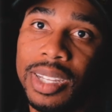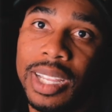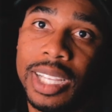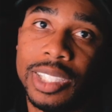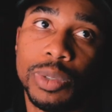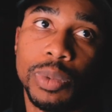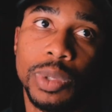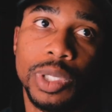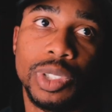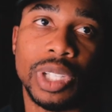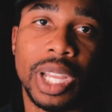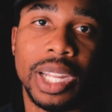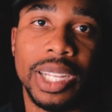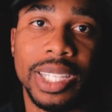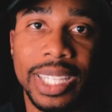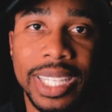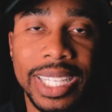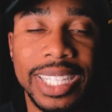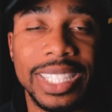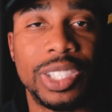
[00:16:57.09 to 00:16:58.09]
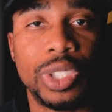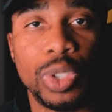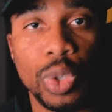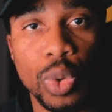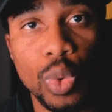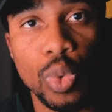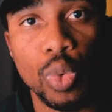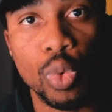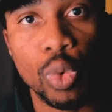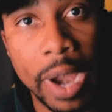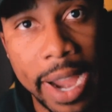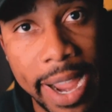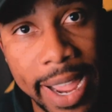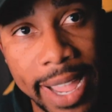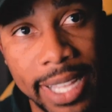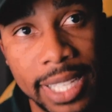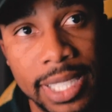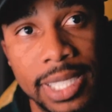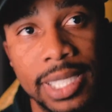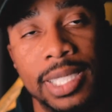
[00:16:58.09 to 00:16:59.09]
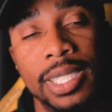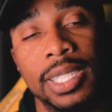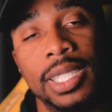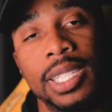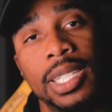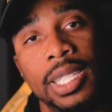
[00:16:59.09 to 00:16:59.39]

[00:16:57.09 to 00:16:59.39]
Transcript: That's what we trying to get, 2 racks.